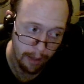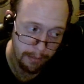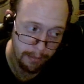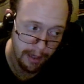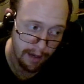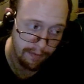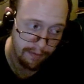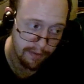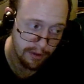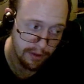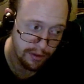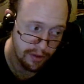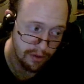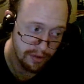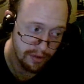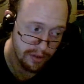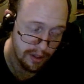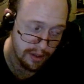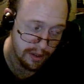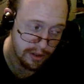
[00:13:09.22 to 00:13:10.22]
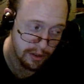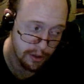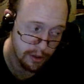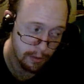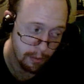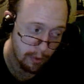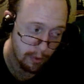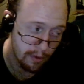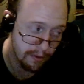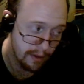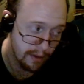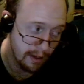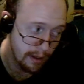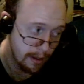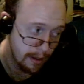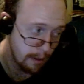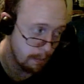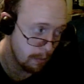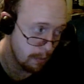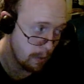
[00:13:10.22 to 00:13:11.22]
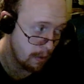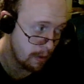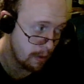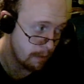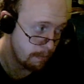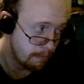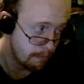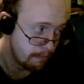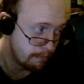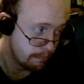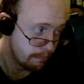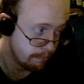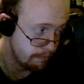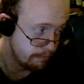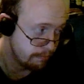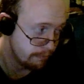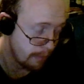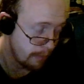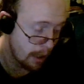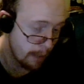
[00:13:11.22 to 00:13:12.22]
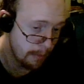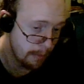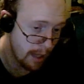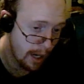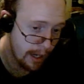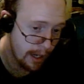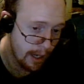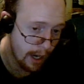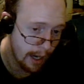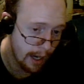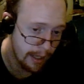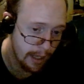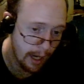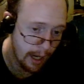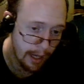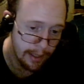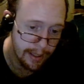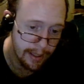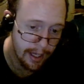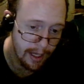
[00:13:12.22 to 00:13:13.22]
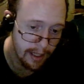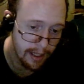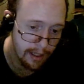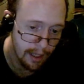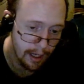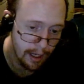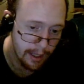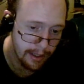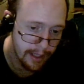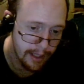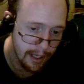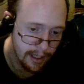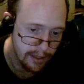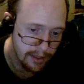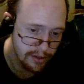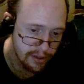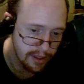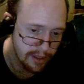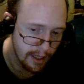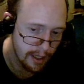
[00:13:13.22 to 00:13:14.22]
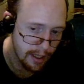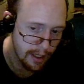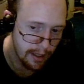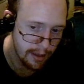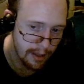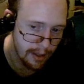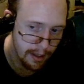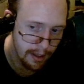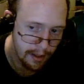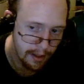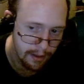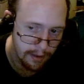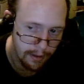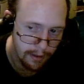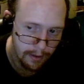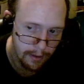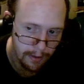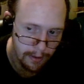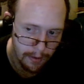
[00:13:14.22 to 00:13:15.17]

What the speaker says: I may have to choose not to support that anymore. I mean, I can't say that,